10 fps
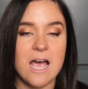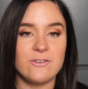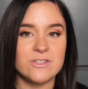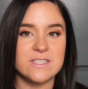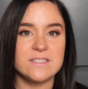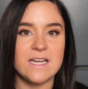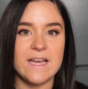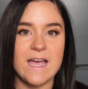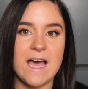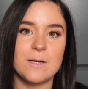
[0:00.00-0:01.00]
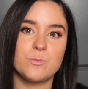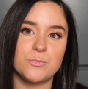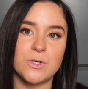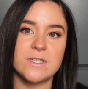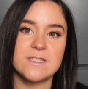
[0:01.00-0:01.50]
Ever since I had
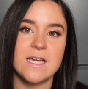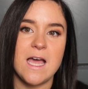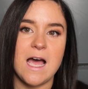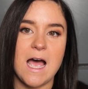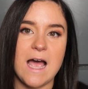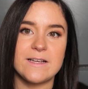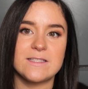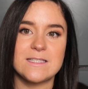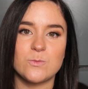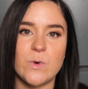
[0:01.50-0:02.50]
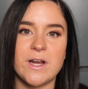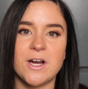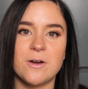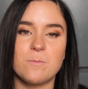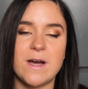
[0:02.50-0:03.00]
Brooks, I
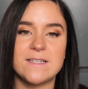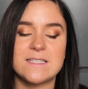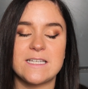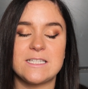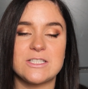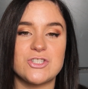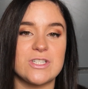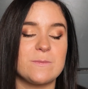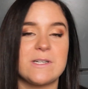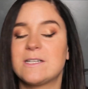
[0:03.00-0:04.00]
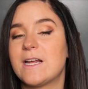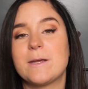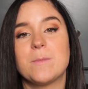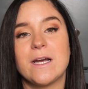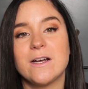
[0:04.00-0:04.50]
swear my skin has just been a
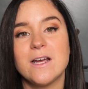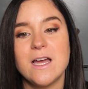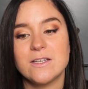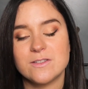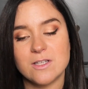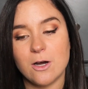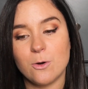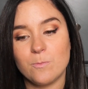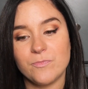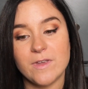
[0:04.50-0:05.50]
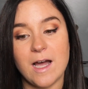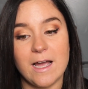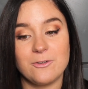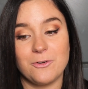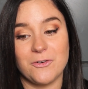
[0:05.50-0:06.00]
nightmare. So
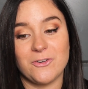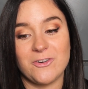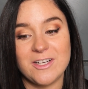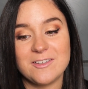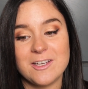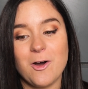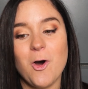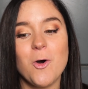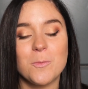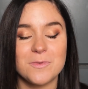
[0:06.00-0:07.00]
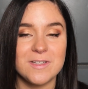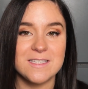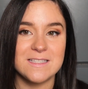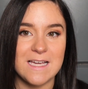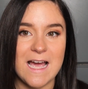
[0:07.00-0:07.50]
I really hope
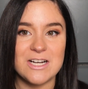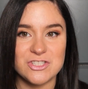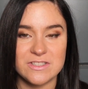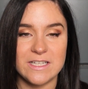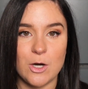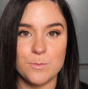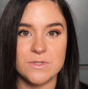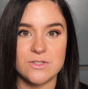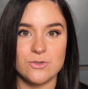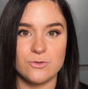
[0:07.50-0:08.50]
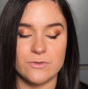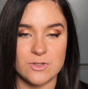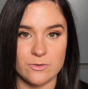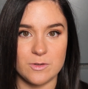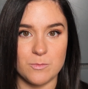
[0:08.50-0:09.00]
this actually helps to
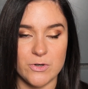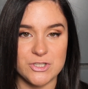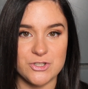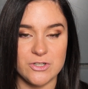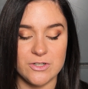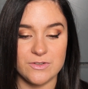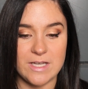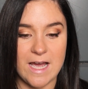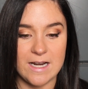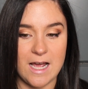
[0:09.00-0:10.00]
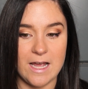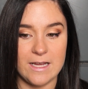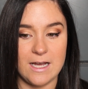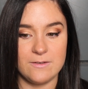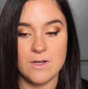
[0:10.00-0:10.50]
restore the moisture that
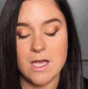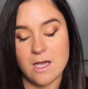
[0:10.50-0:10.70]
I have